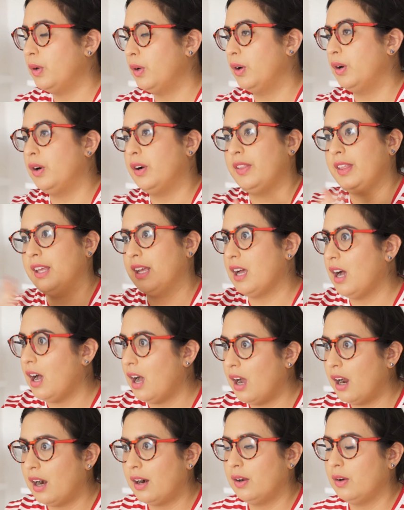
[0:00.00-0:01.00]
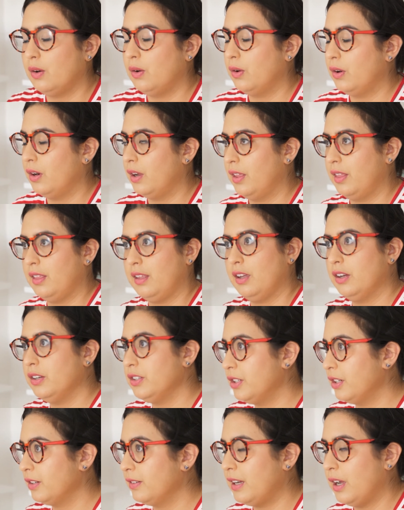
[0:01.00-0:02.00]
or the car or the
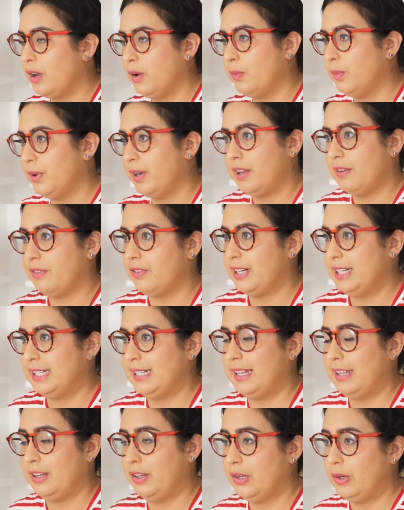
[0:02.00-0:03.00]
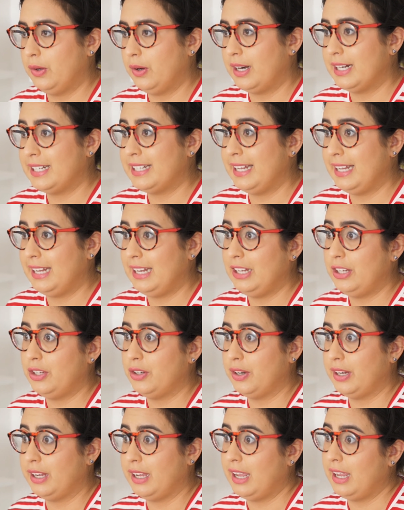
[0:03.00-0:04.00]
underground, whatever it is that you are taking
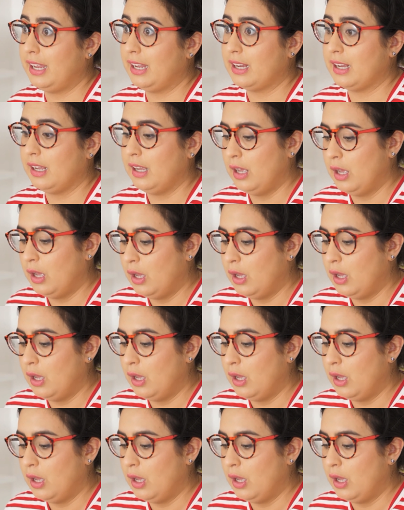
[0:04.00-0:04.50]
your cake.